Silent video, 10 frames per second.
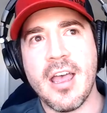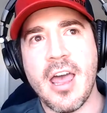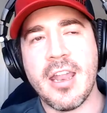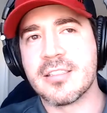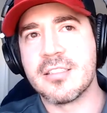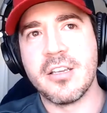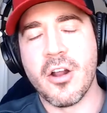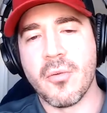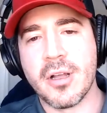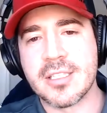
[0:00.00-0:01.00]
it's
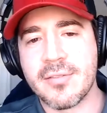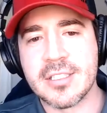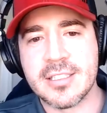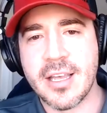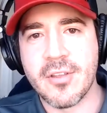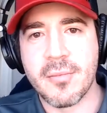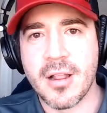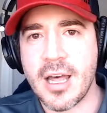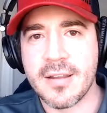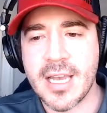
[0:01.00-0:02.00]
obviously saved them a
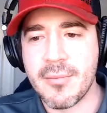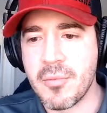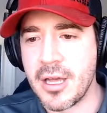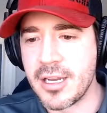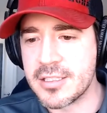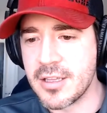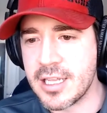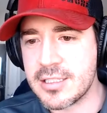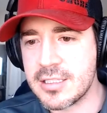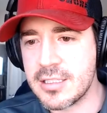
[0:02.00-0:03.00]
lot of time and money. So
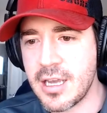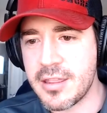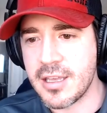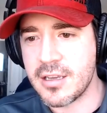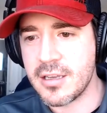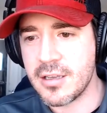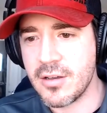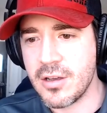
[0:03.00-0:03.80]
that's, I think,